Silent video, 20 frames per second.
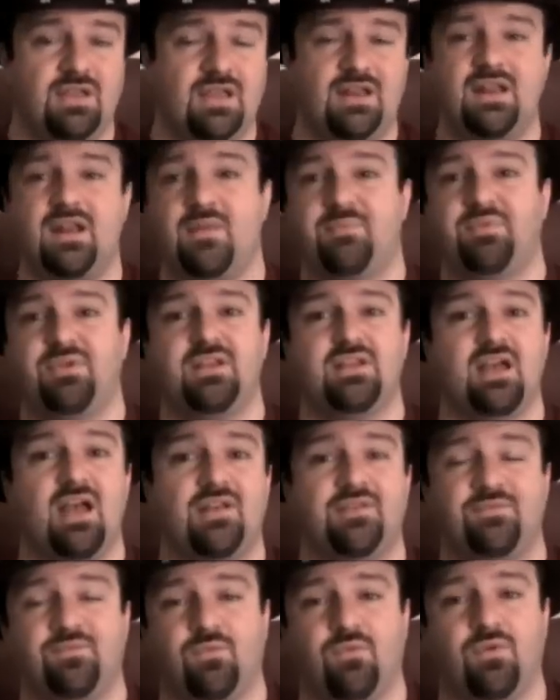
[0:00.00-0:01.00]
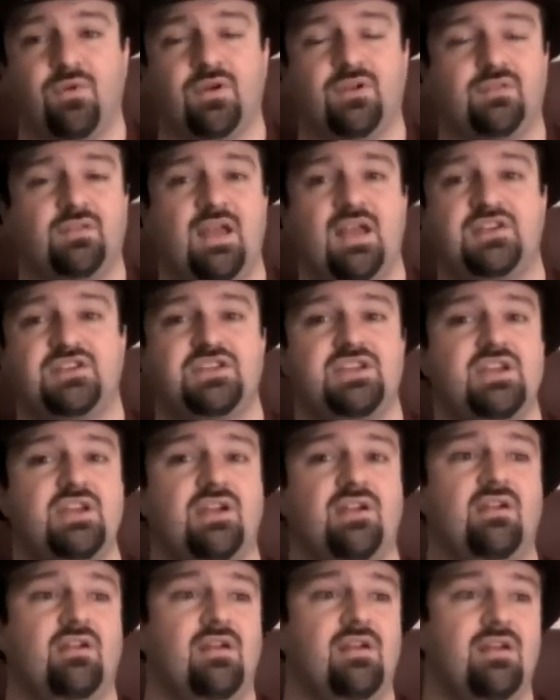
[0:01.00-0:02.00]
And then I played God of War last
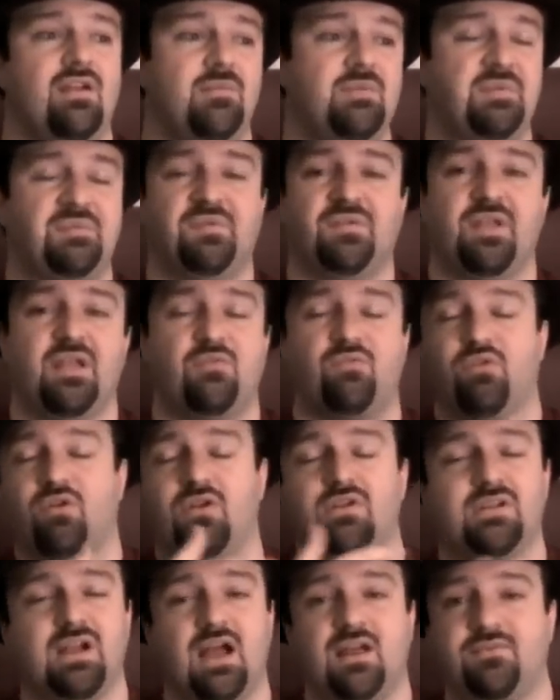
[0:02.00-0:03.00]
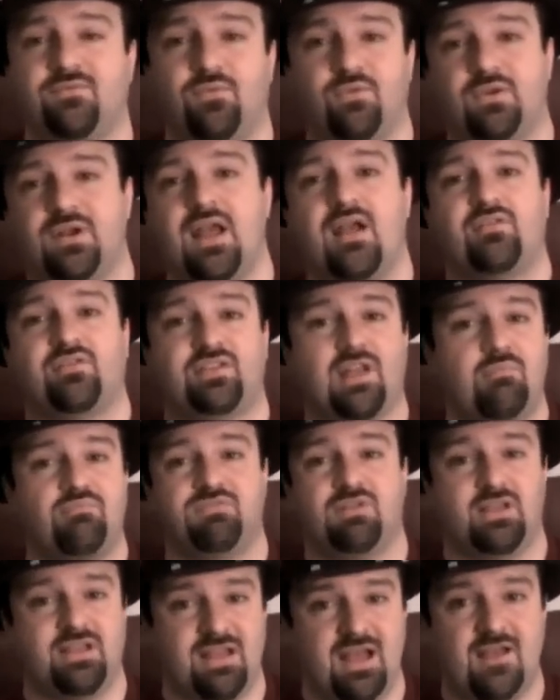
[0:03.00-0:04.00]
year. People were like, we're all God of War out.
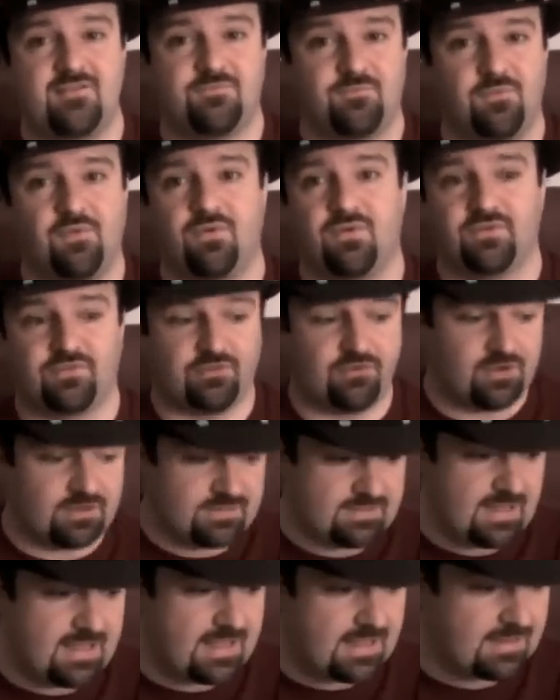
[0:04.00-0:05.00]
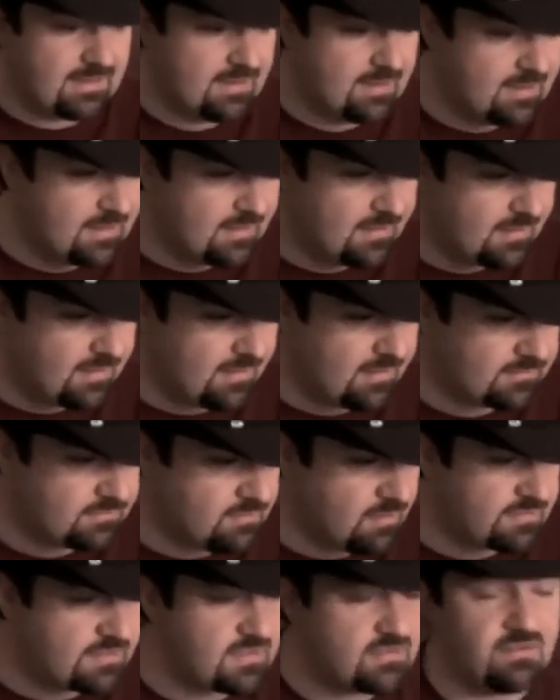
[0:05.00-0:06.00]
Stop playing God of War. So I did. Uh,
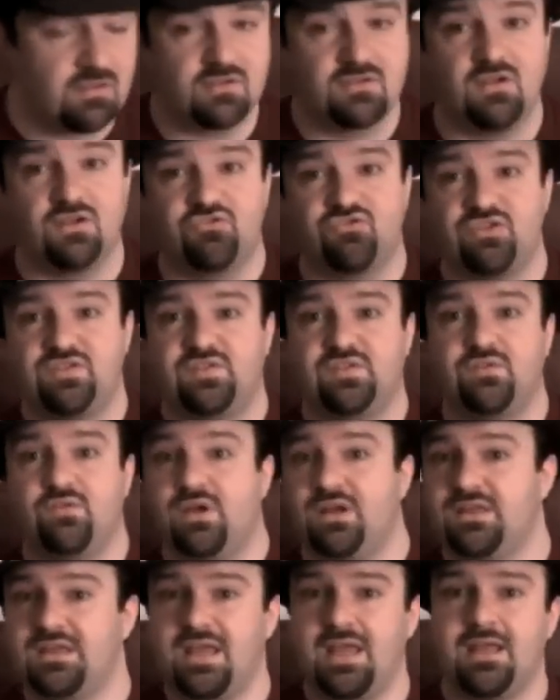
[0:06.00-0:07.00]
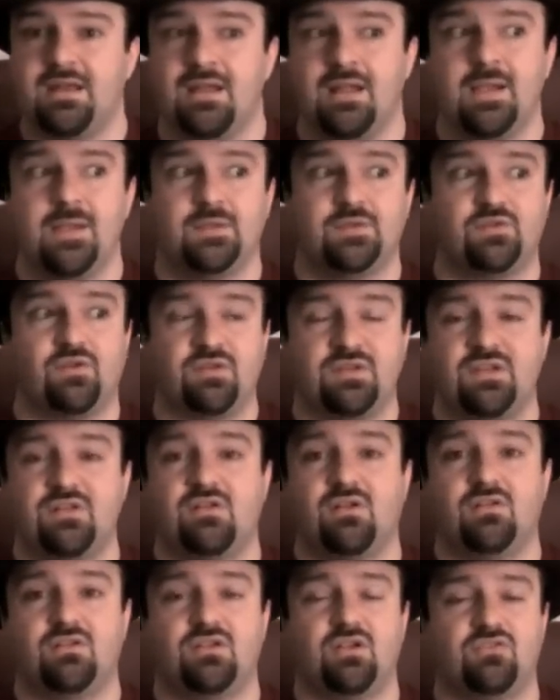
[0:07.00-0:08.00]
Donkey Kong Country 2, again, Donkey
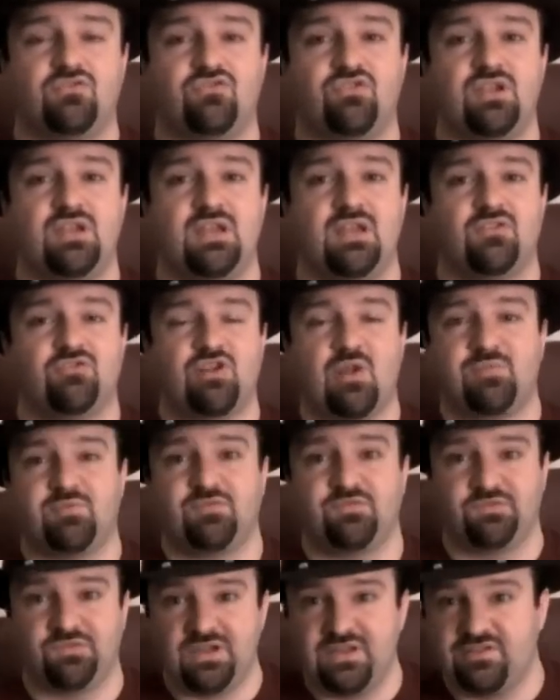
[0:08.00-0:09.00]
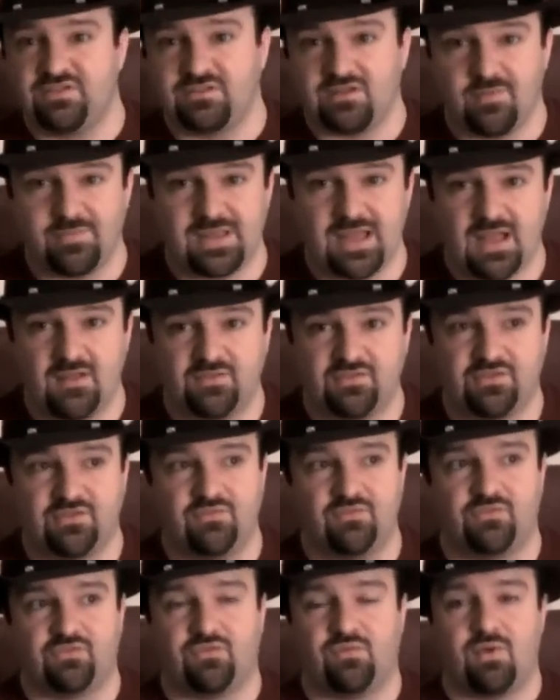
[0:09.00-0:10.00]
Kong Country Tropical Freeze is coming out
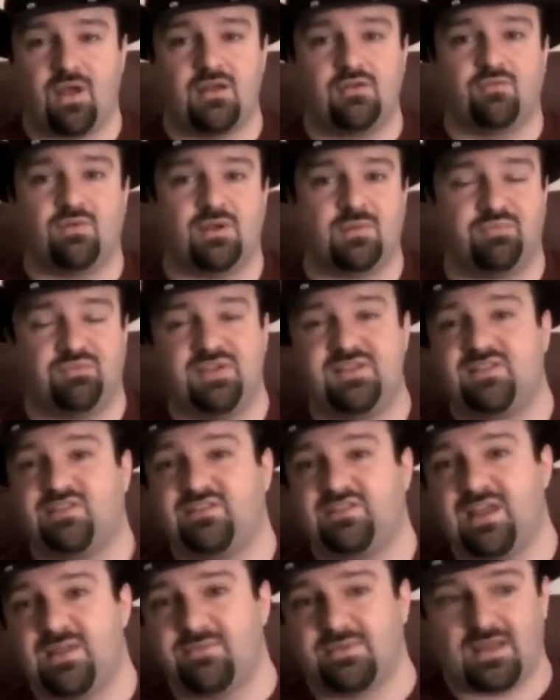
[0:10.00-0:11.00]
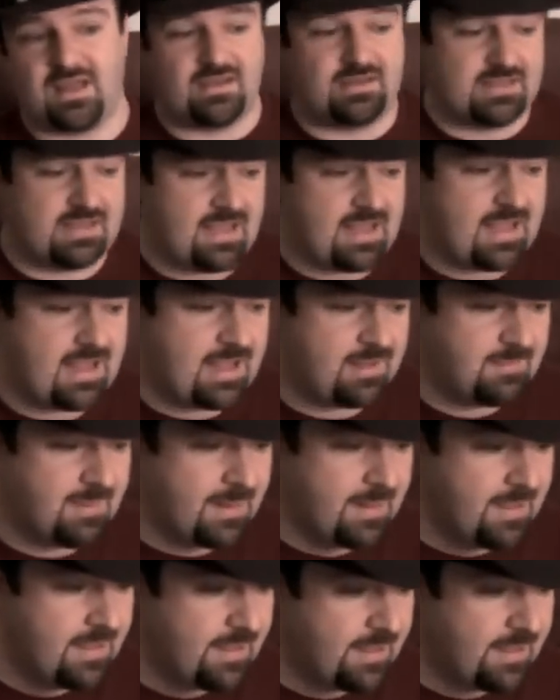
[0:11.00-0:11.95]
soon, so I don't want to play the same kind of game.